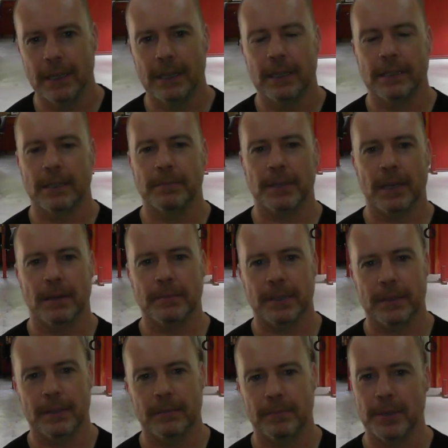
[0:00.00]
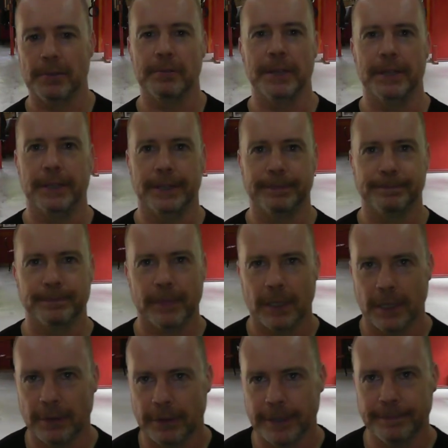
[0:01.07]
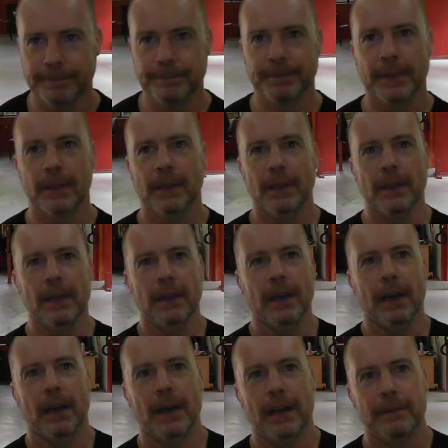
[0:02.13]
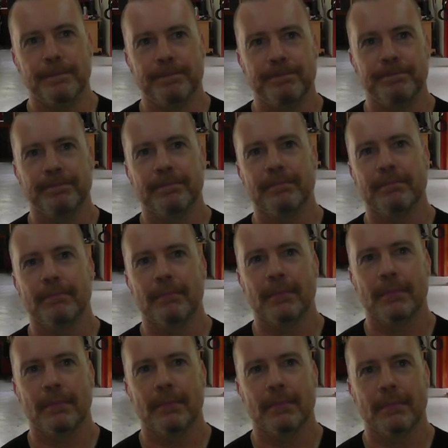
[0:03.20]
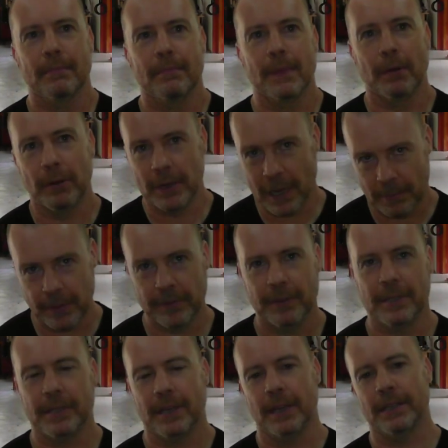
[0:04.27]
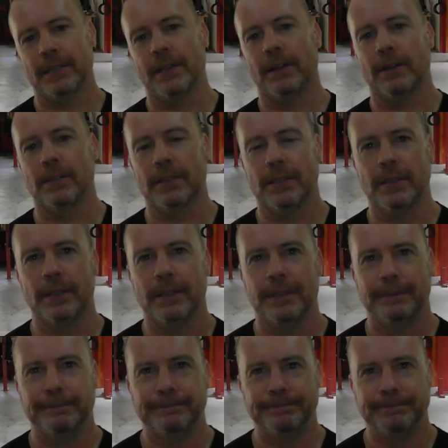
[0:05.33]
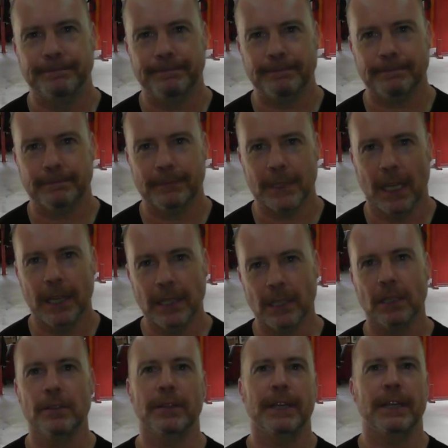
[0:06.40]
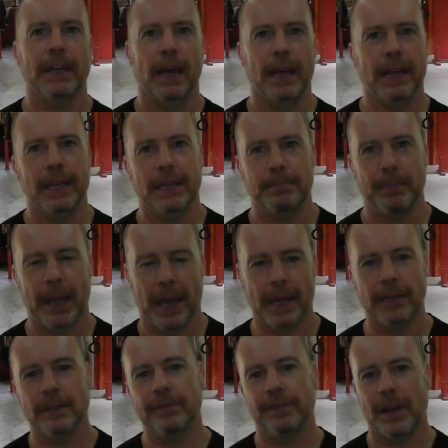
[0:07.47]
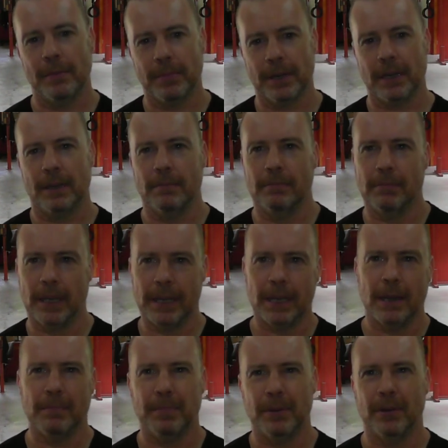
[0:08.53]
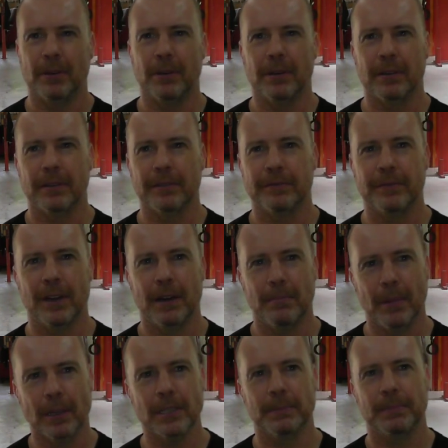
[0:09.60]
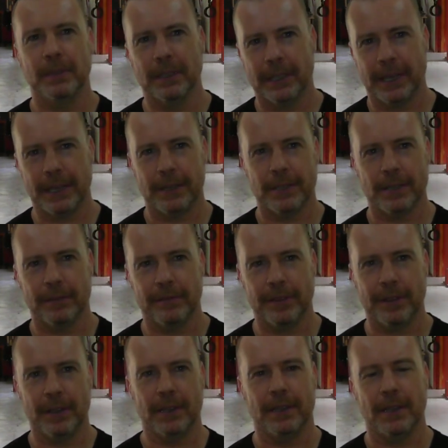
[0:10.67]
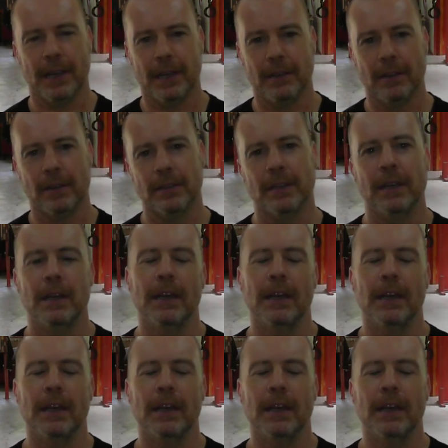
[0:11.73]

sometimes. Pretty weird, huh? Anyway, there were a number of designs that I considered, including a padded fabric made up of multiple layers of thin nylon,